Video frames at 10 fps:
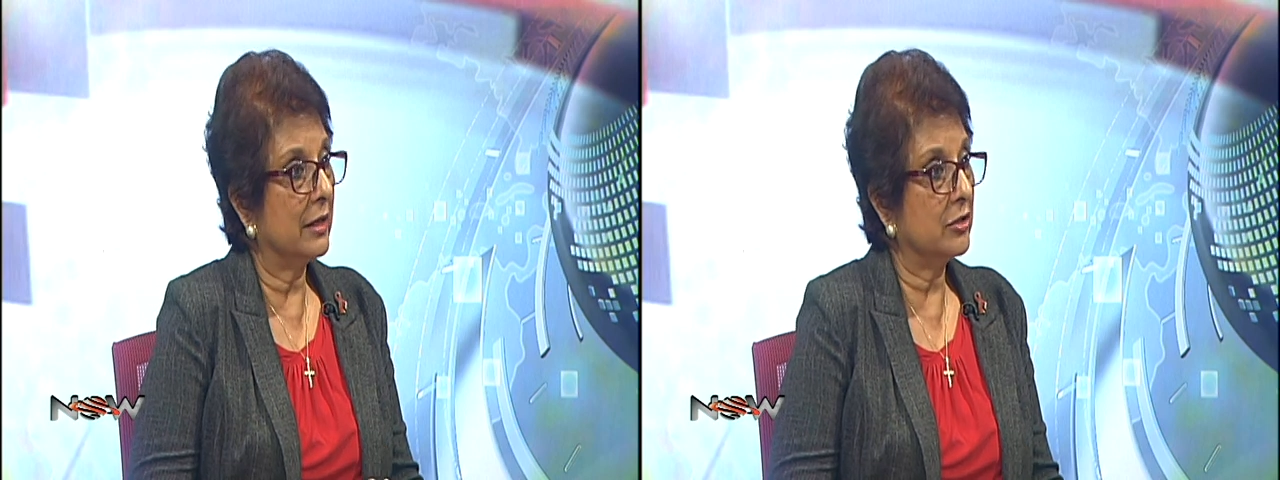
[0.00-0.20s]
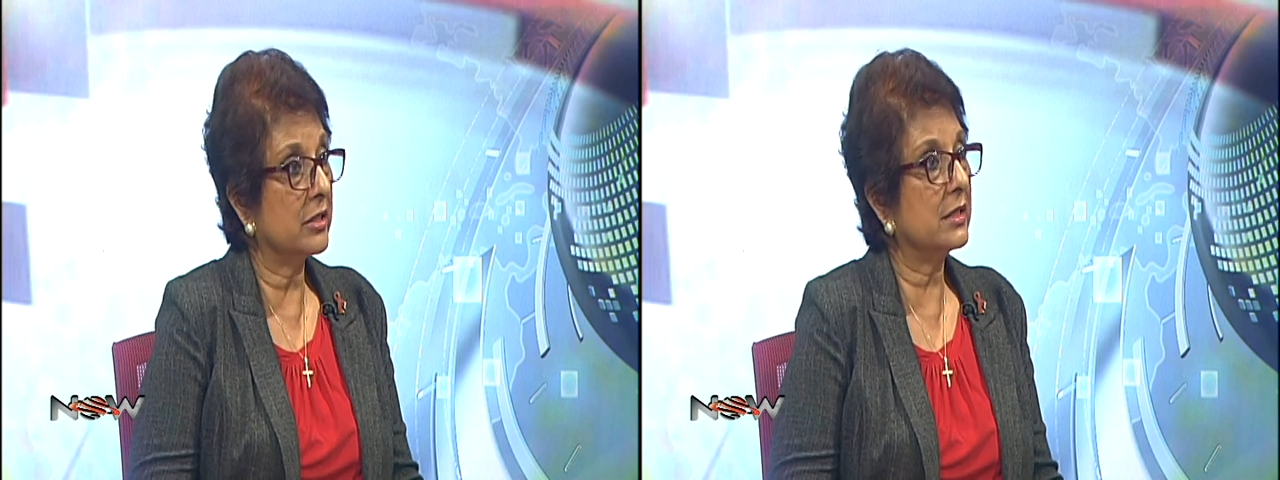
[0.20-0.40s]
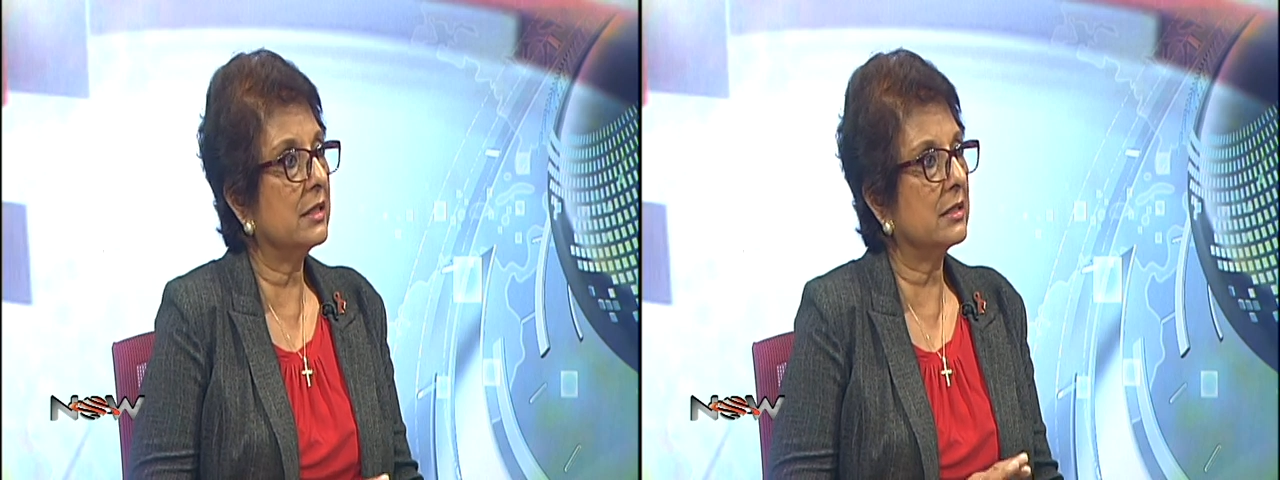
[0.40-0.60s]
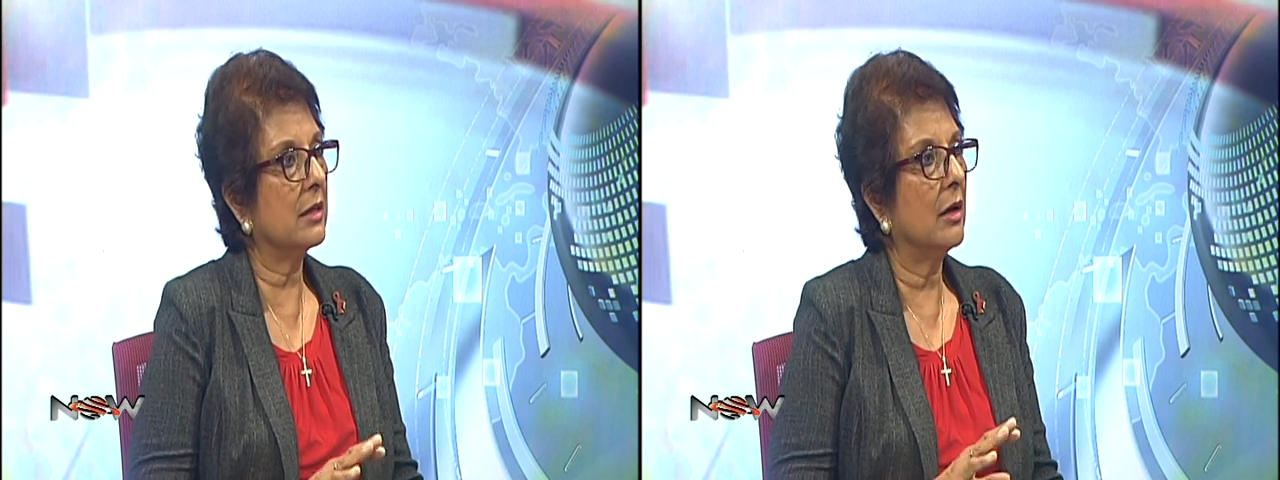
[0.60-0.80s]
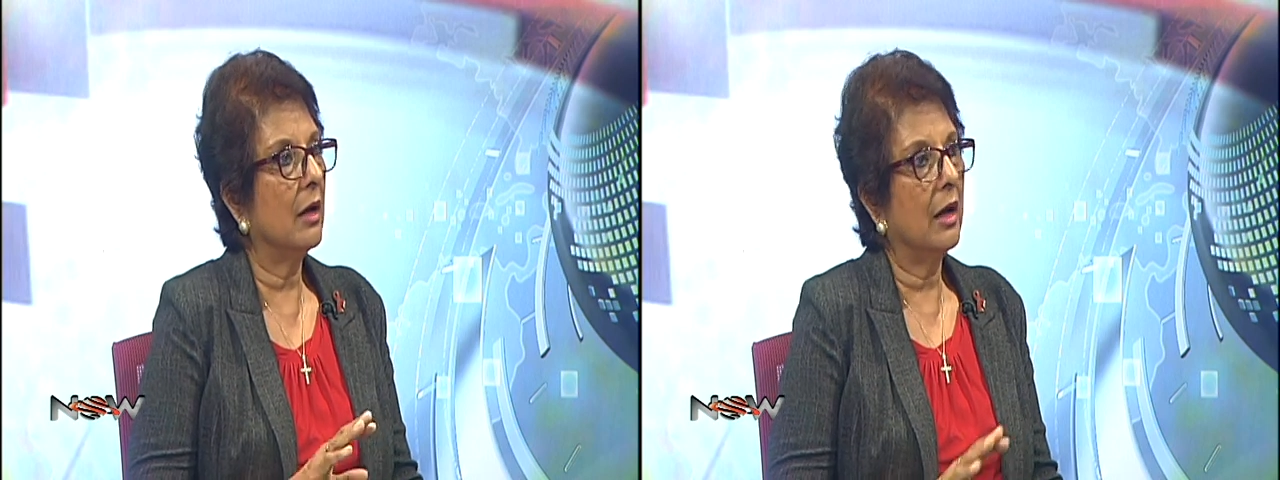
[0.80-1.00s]
just as
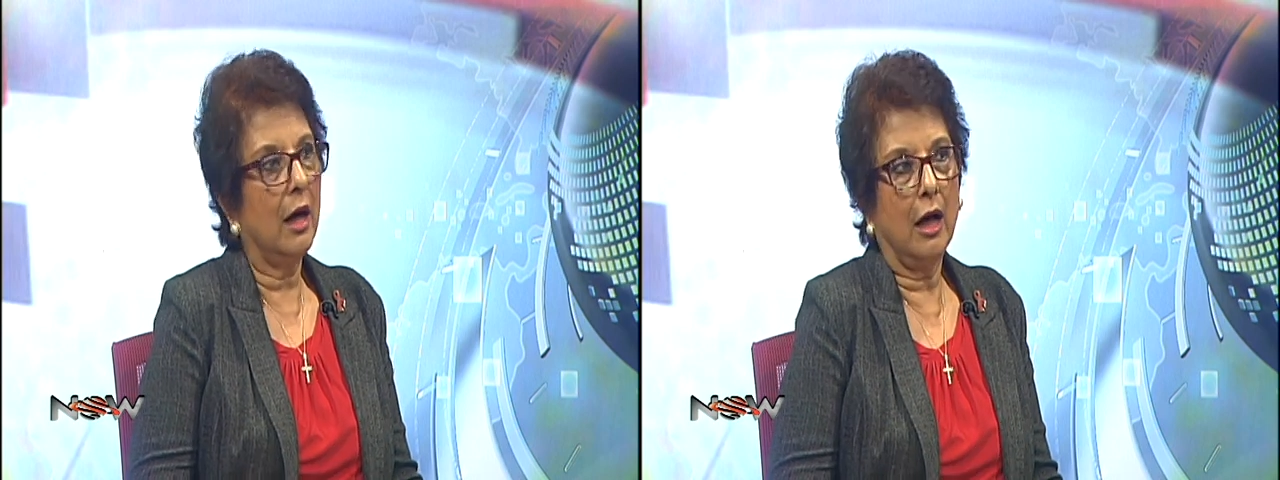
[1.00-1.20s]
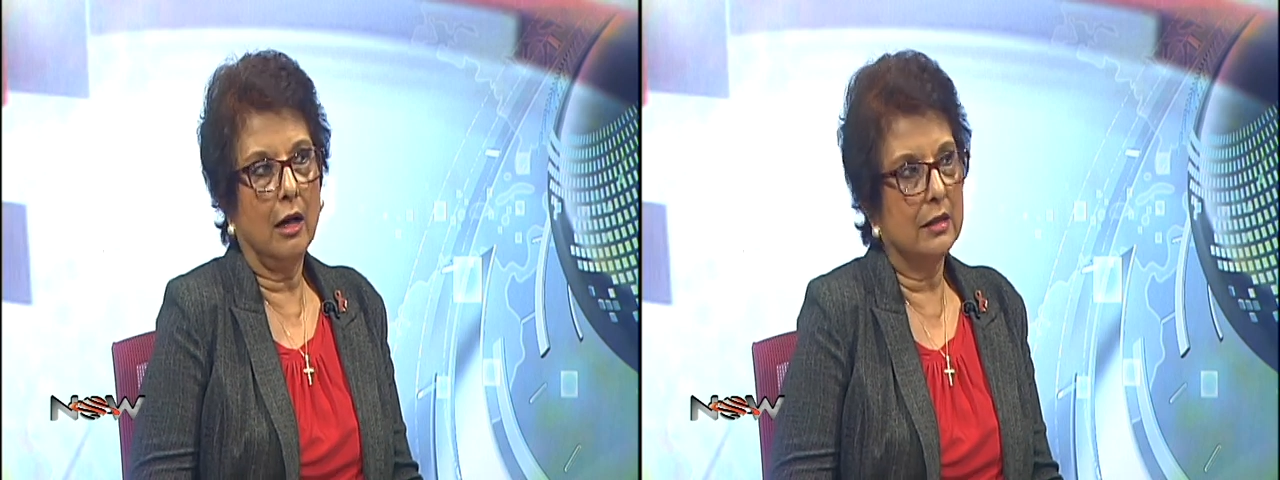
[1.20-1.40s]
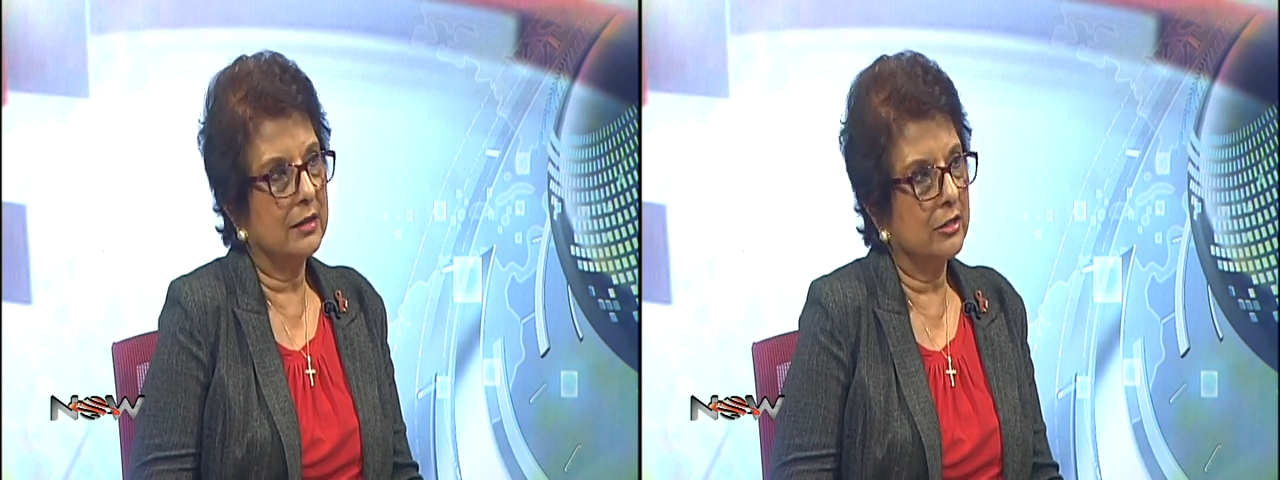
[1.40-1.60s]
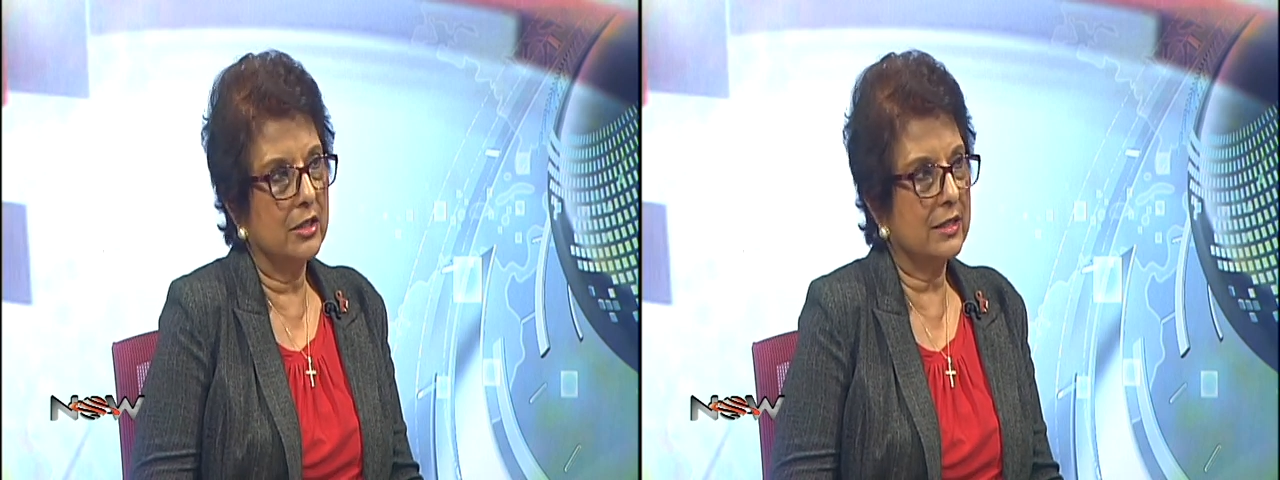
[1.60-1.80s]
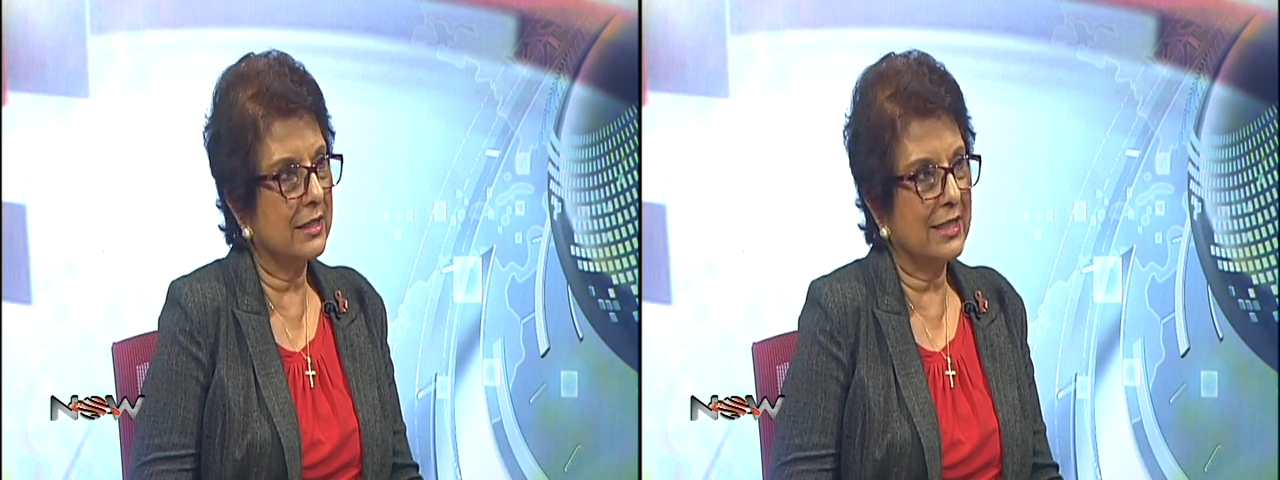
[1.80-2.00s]
uh,
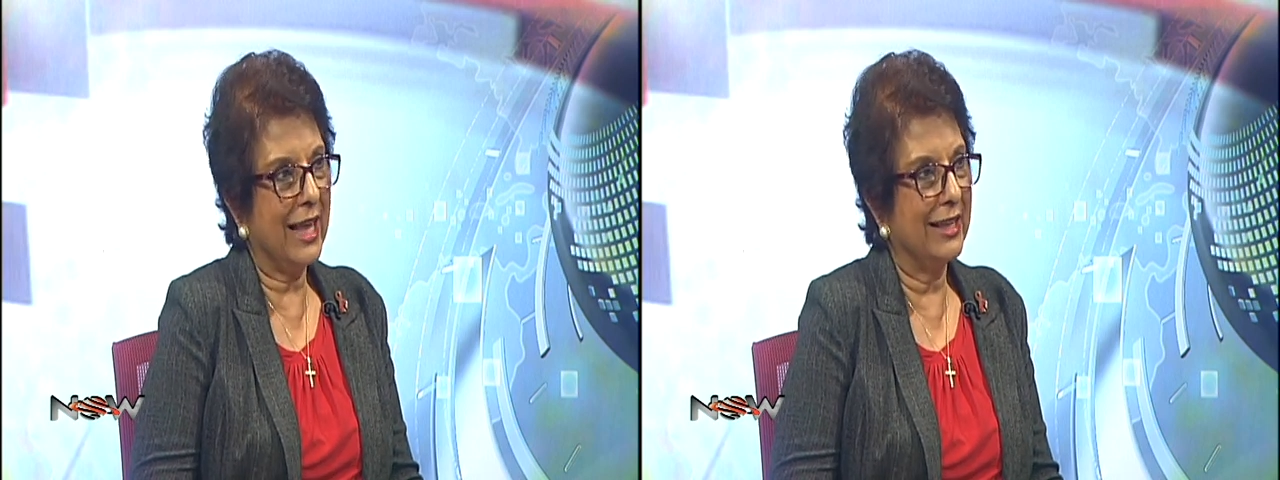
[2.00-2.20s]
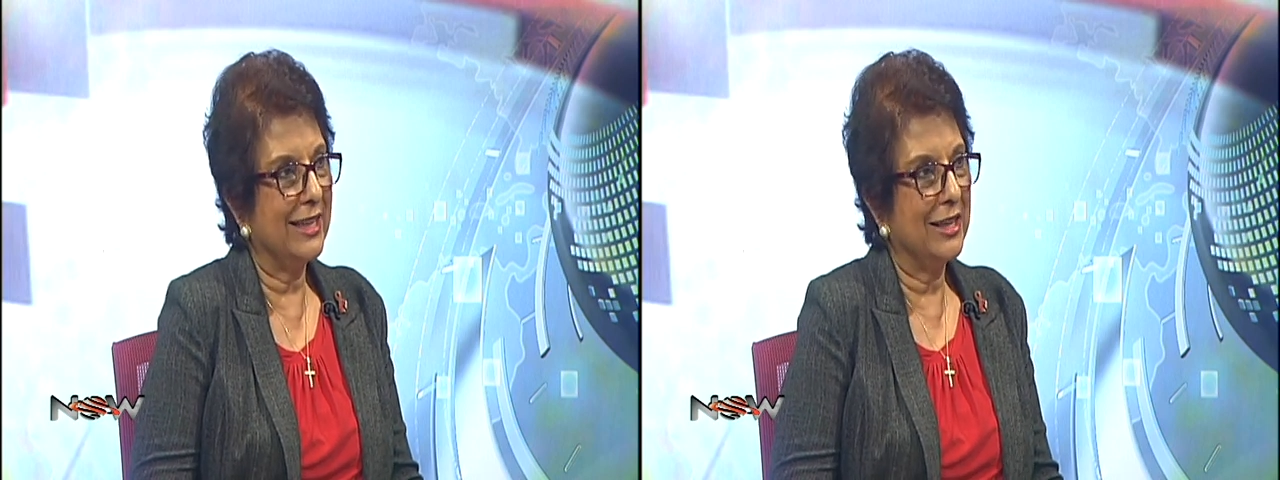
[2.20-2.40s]
Jesus said,